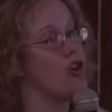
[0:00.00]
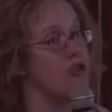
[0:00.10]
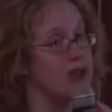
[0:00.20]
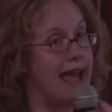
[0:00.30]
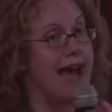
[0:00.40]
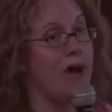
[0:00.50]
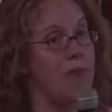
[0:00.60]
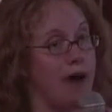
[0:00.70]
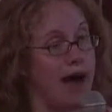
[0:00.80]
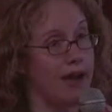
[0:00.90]
your now
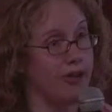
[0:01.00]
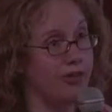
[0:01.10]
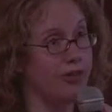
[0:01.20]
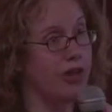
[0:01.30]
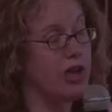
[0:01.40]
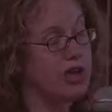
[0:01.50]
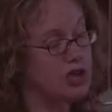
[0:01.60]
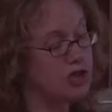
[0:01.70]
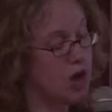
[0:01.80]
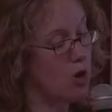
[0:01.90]
buyers.
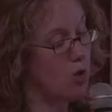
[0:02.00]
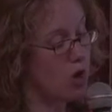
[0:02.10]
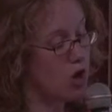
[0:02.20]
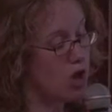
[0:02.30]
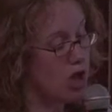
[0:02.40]
So